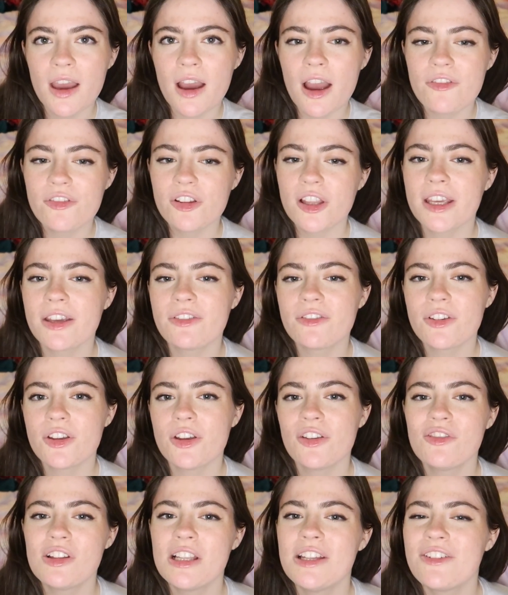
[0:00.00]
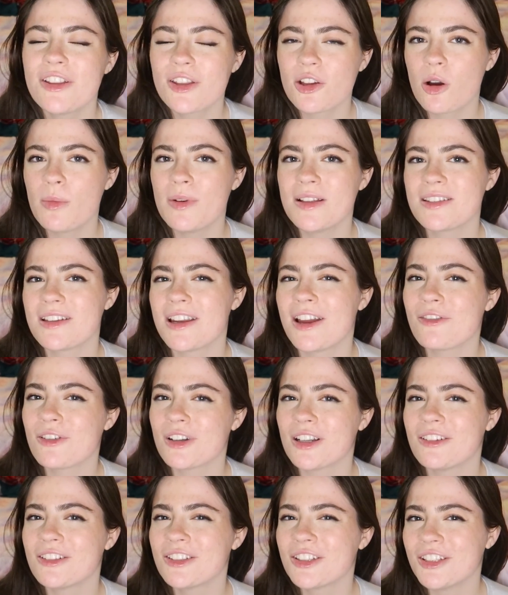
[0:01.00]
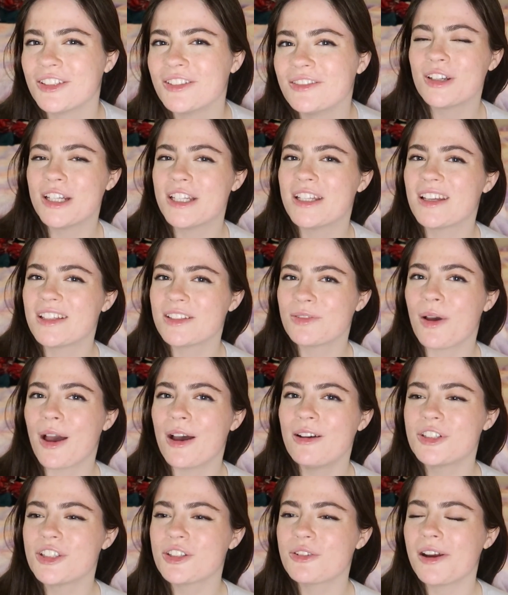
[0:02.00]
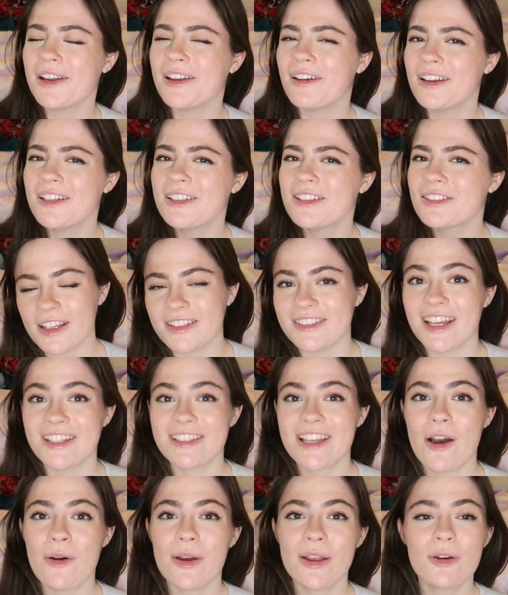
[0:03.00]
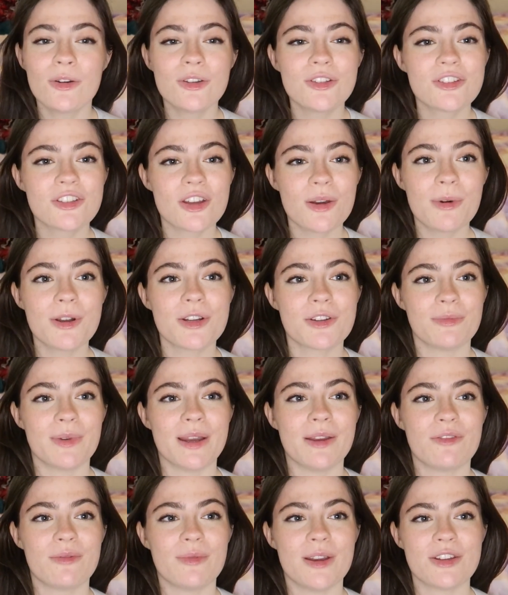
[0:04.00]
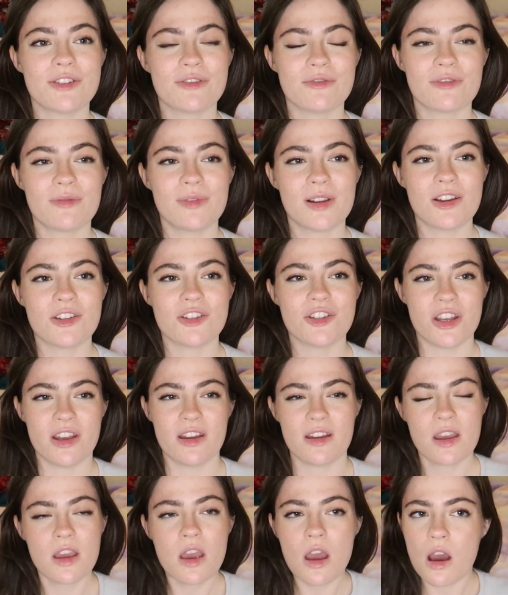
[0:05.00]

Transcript: I feel like if, if you leave it in the comments then everyone else can read it as well, which is quite nice because that's how I got so much of my information from last year.